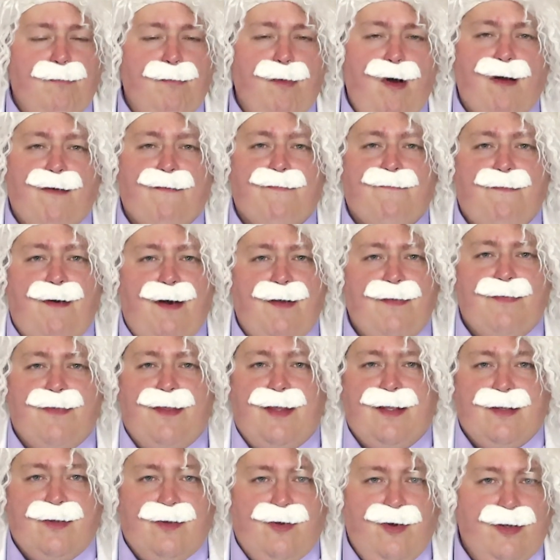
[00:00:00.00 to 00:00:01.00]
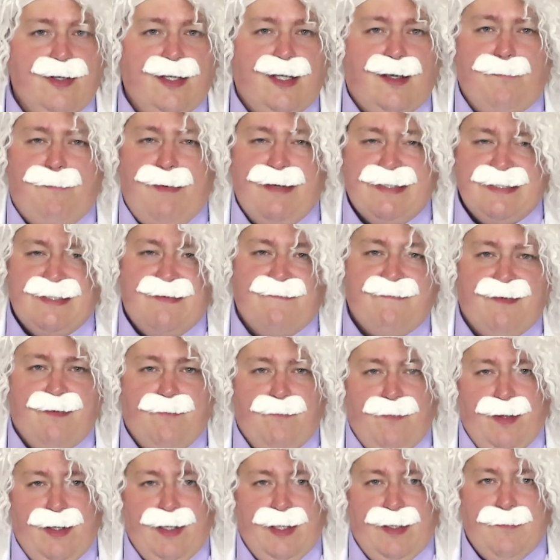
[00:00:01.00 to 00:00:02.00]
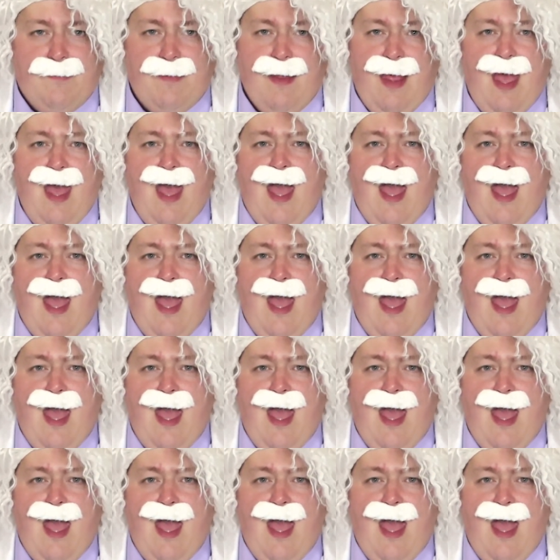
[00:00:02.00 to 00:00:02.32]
more fun than good competitively really,